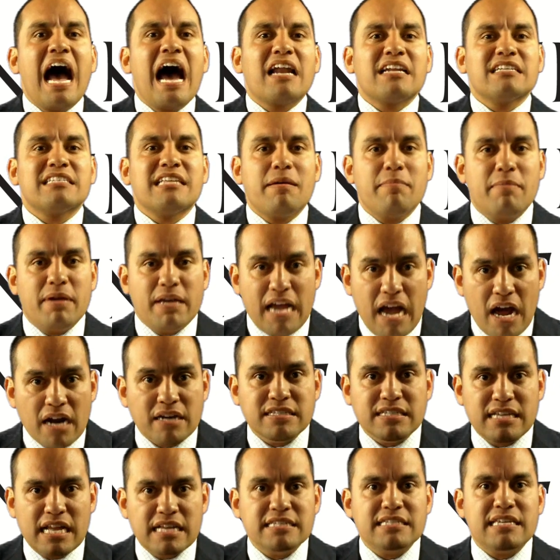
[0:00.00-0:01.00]
How does
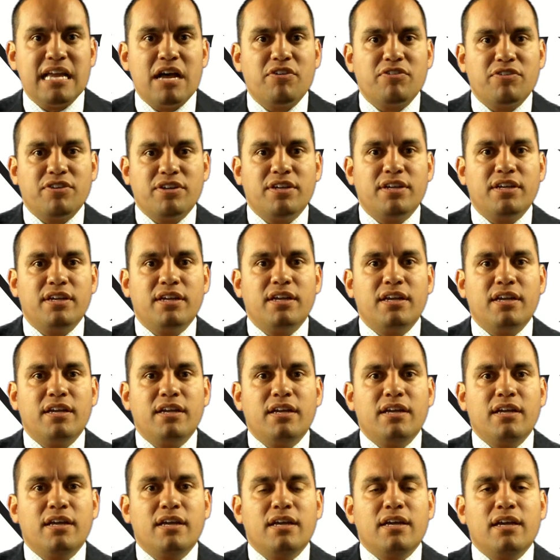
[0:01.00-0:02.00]
that sound?
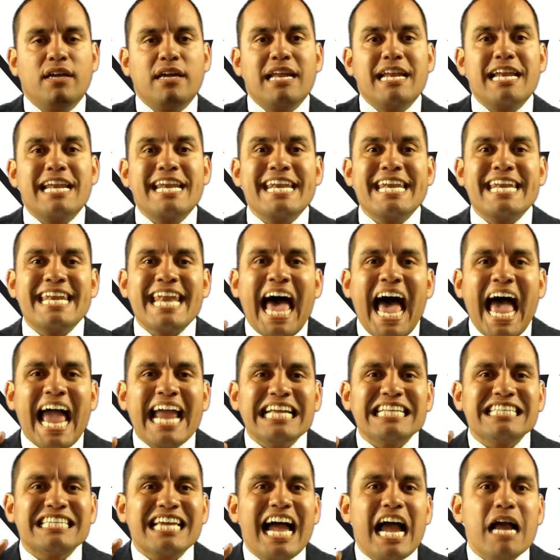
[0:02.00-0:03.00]

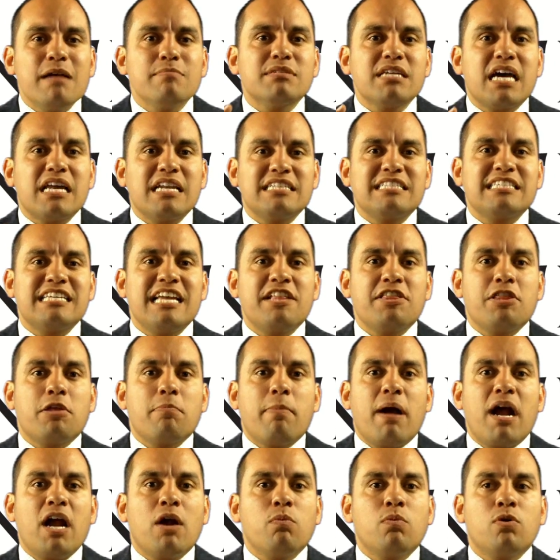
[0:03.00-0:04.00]
9 times out of 10,
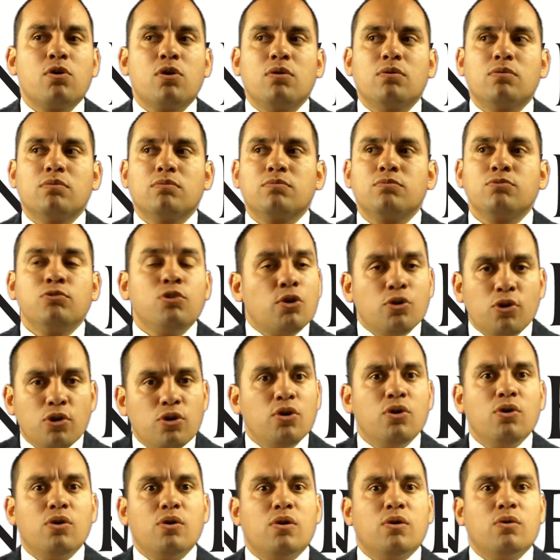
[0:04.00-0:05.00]
the buyer will go,
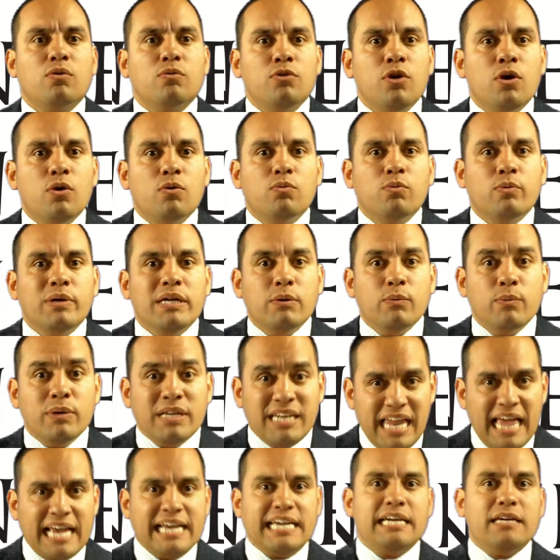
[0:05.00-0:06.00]
no,
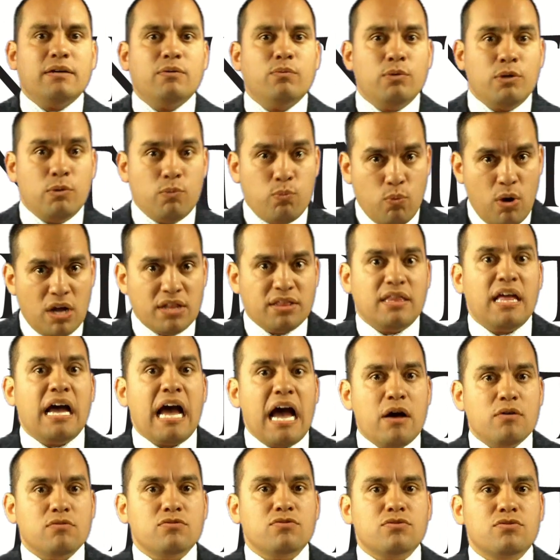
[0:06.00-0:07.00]
we like it. We want the
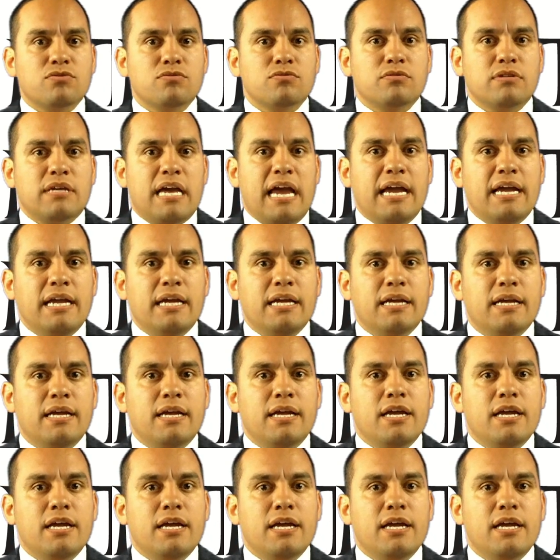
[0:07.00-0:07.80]
house, okay?